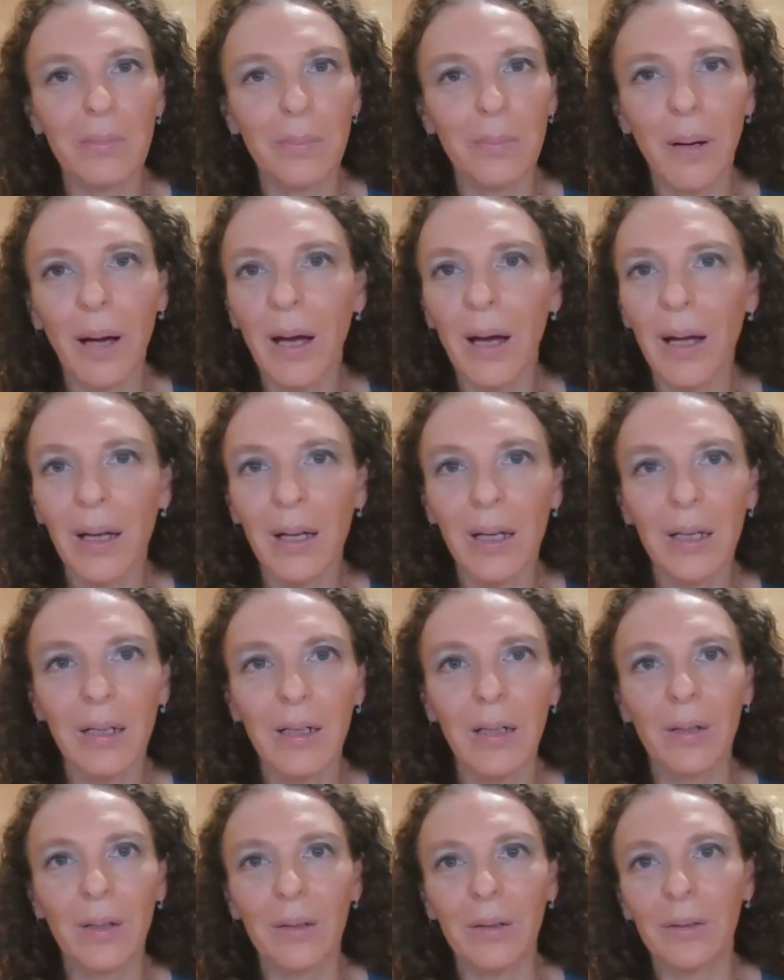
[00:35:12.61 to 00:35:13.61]

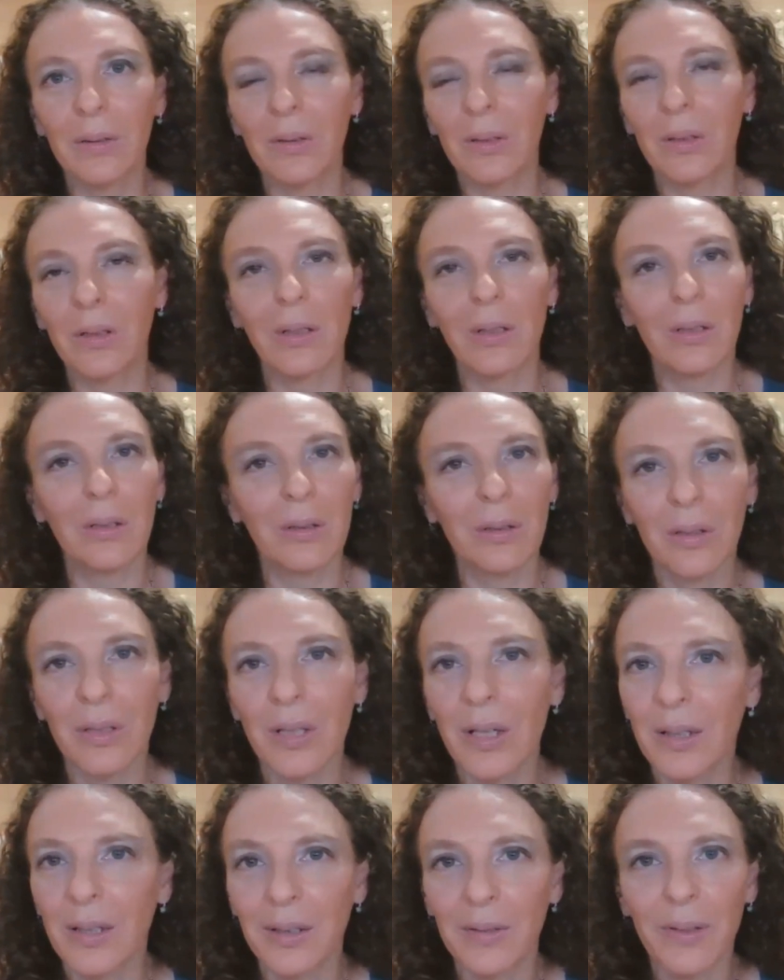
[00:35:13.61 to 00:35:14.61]
by
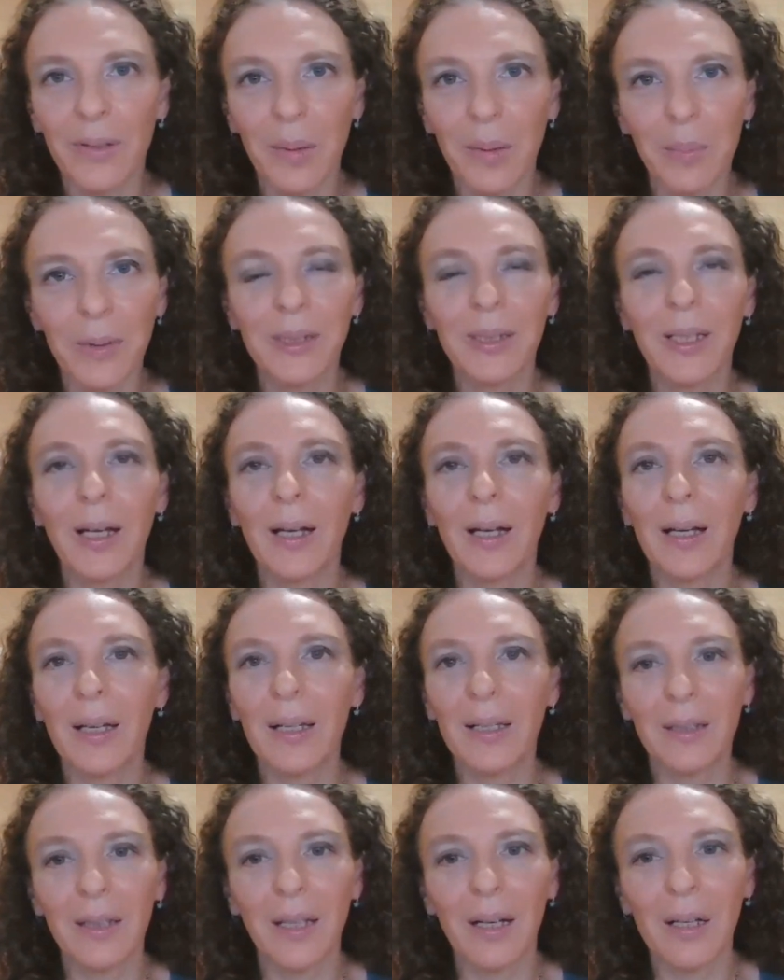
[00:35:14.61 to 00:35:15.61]
his website.